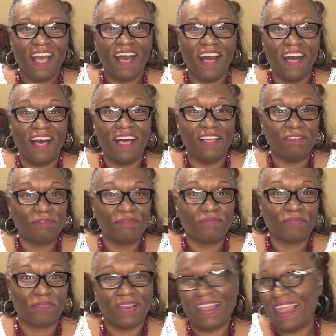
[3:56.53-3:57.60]
um,
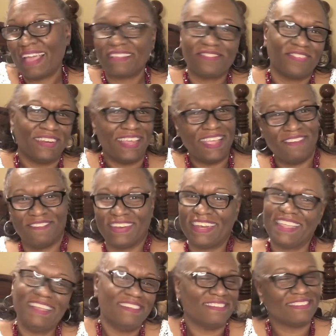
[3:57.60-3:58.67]
relax, relate,
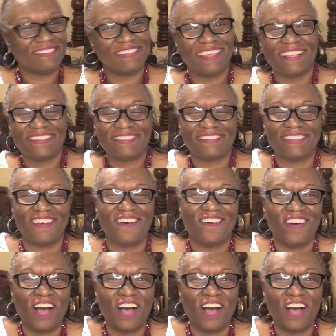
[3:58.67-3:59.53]
release. So,